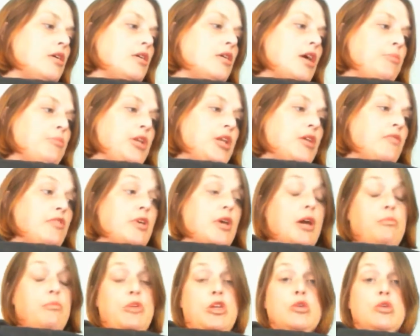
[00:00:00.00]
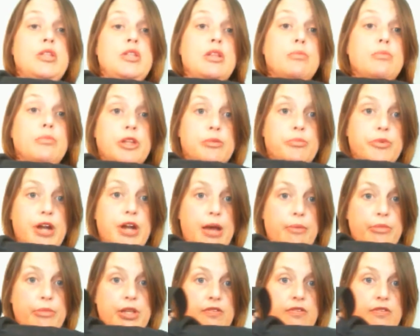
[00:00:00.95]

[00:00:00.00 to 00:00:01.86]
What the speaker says: I mean, I'm using them on the pram, they